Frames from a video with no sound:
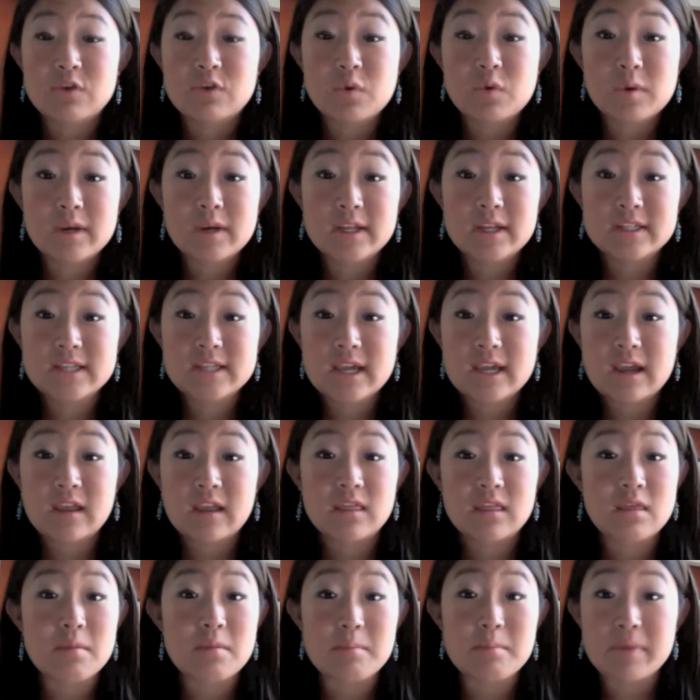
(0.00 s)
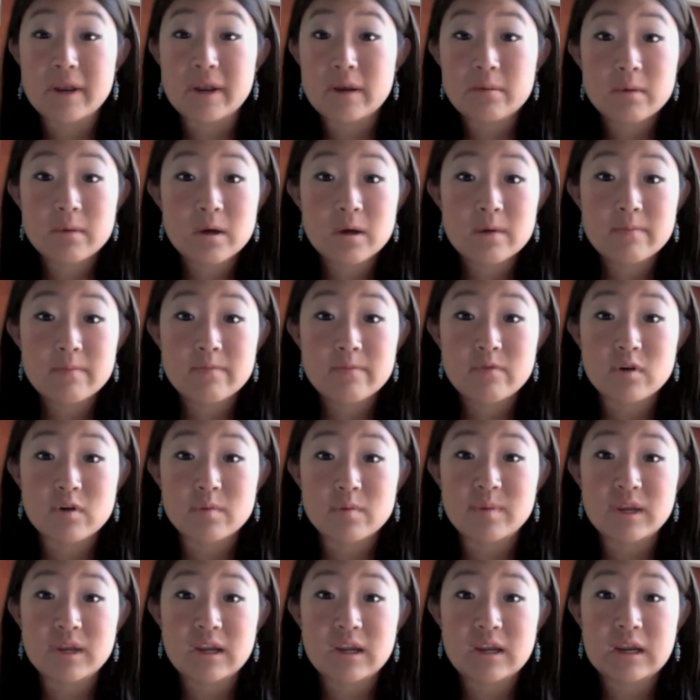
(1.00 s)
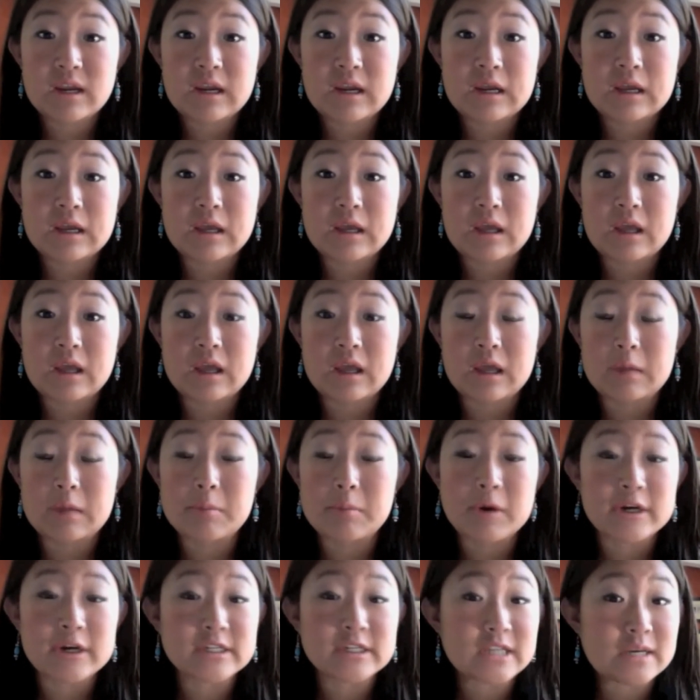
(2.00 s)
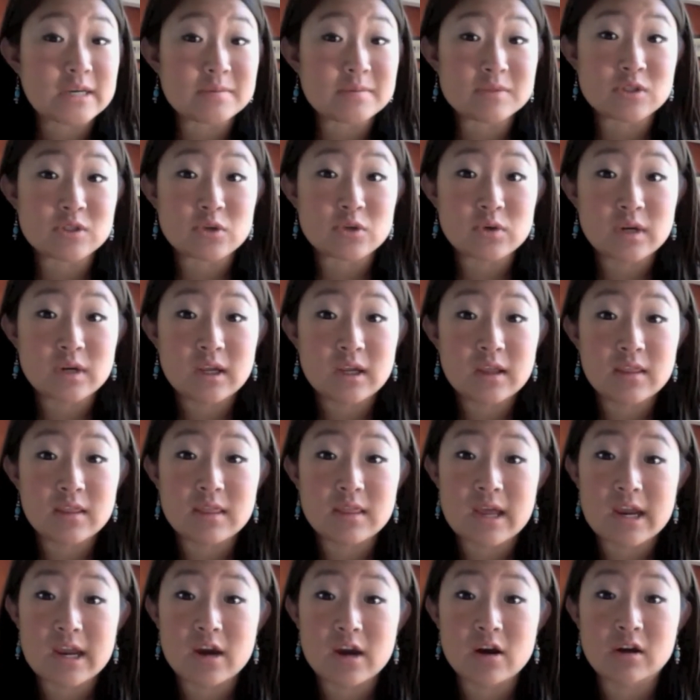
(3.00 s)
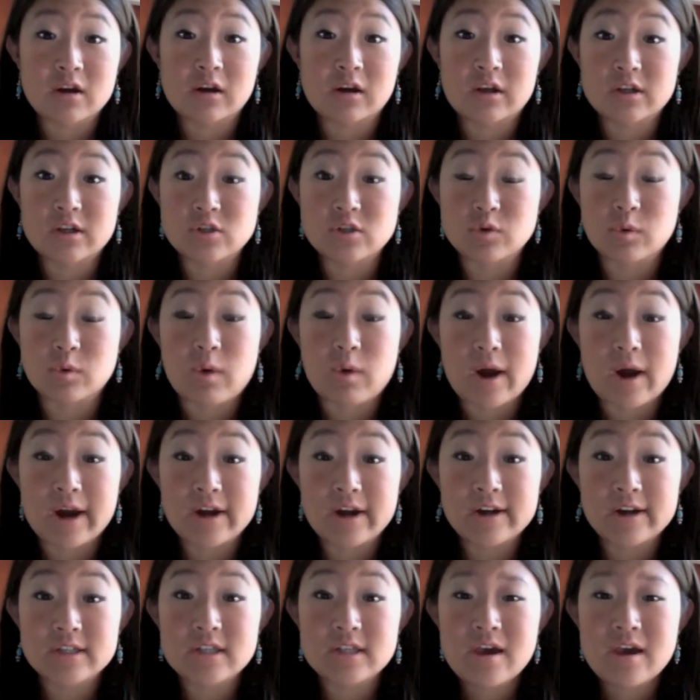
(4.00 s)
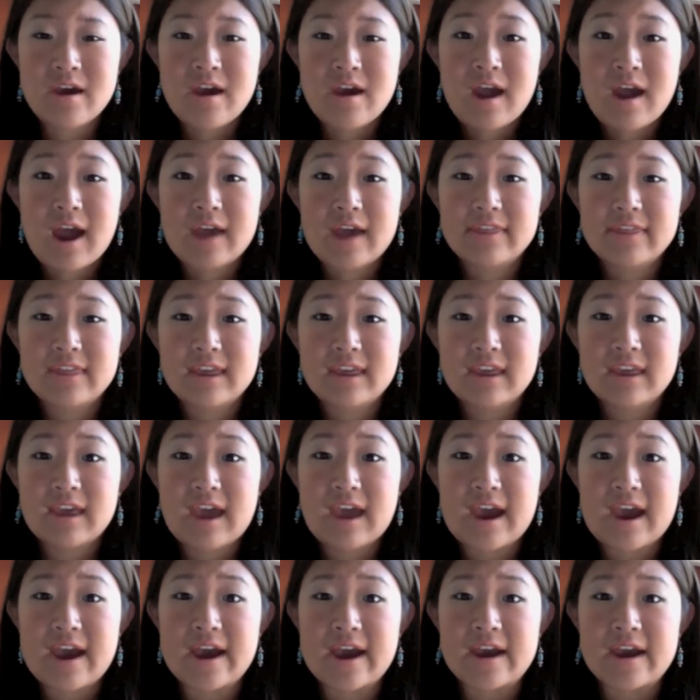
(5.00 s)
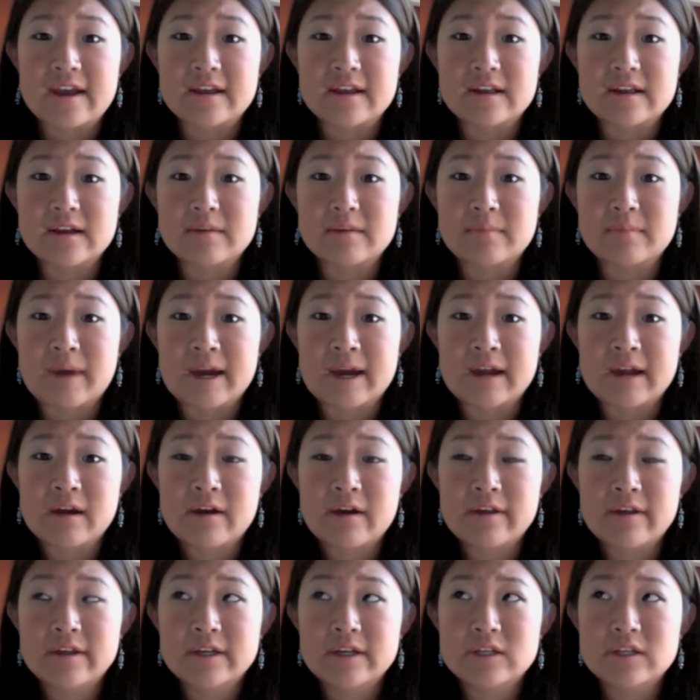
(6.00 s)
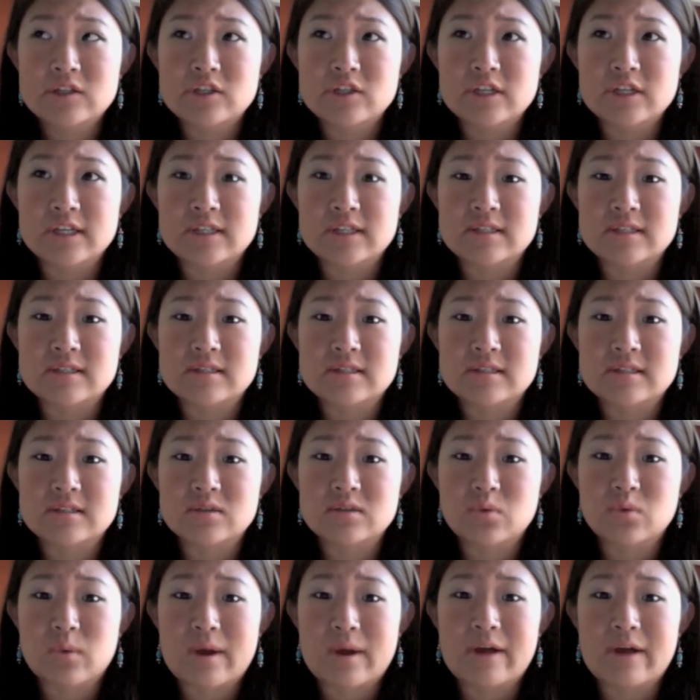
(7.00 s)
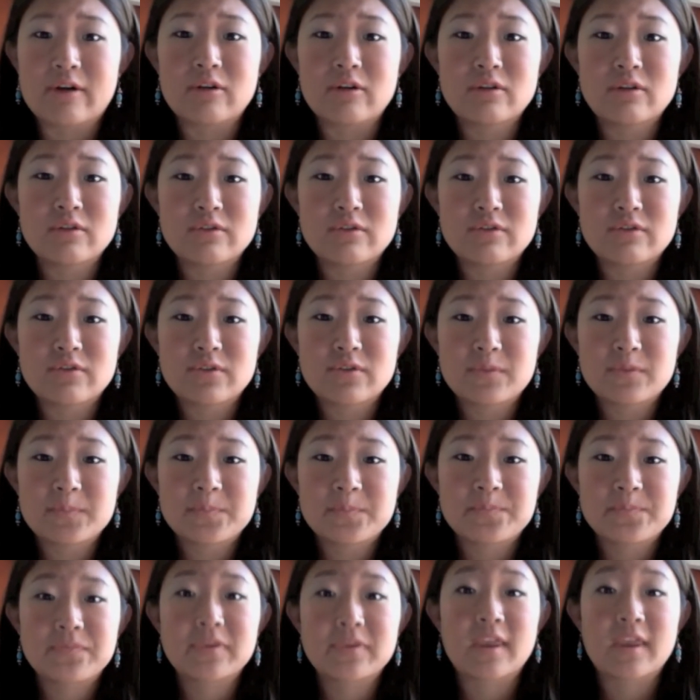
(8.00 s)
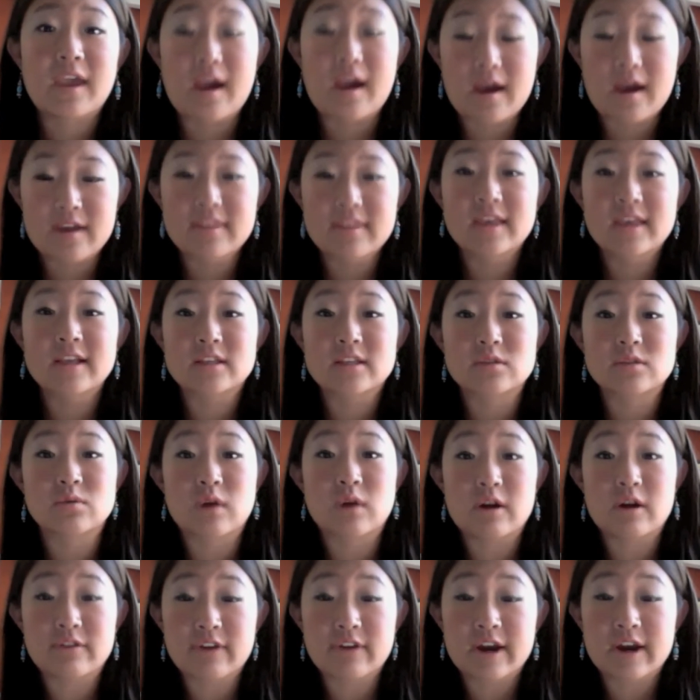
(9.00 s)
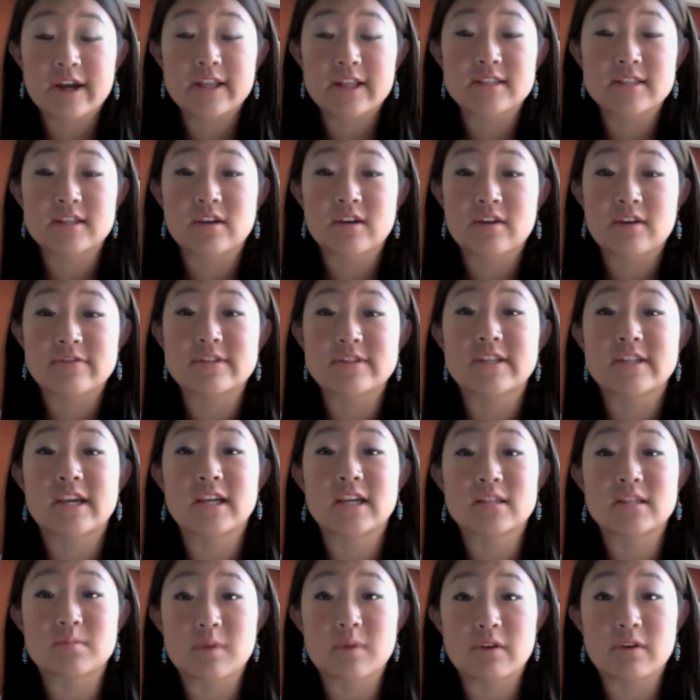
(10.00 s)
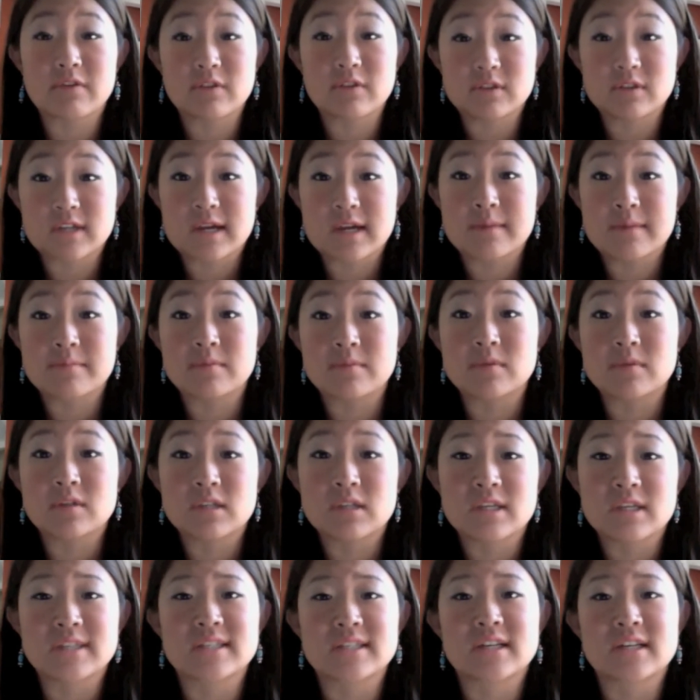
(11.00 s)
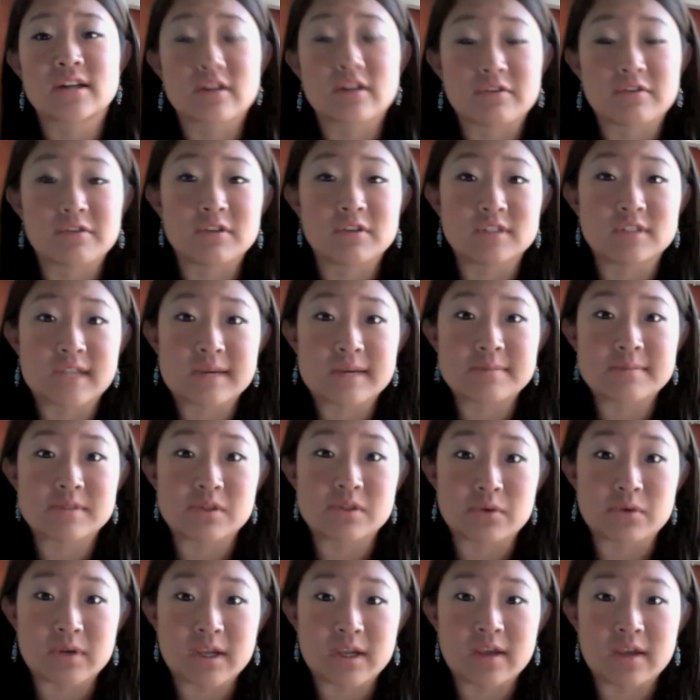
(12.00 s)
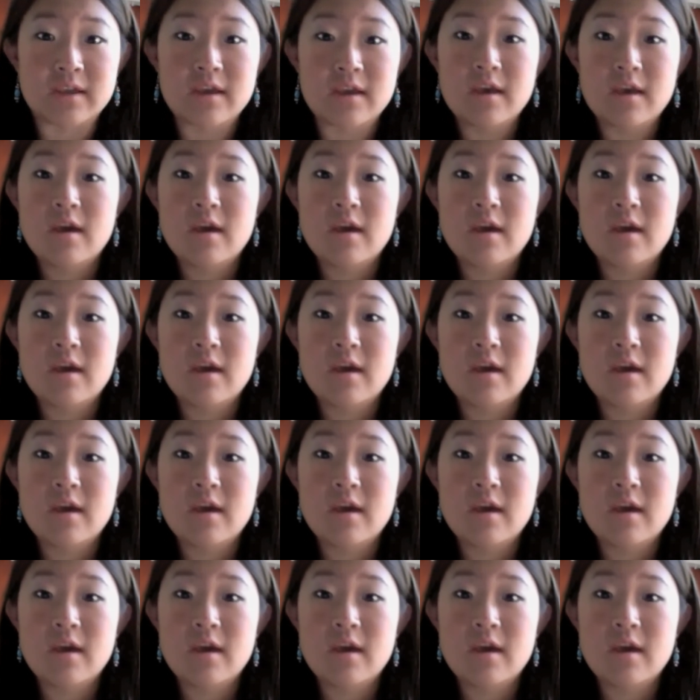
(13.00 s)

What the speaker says: want to take the minimum for being a part-time student that your college requires, I think at my college it's 12. Yeah, I think it's 12 credits that you have to take to be considered a full-time student.